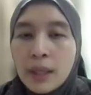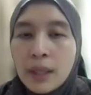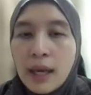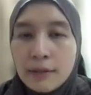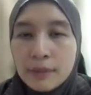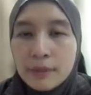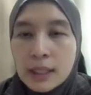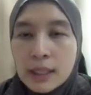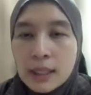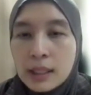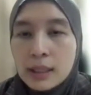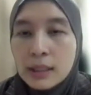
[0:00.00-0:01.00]

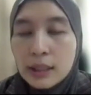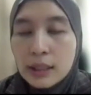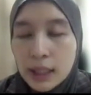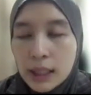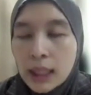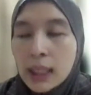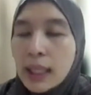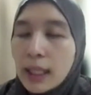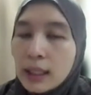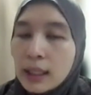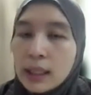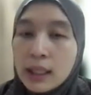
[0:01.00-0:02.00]
evidently that
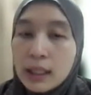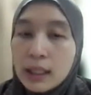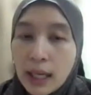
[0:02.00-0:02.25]
it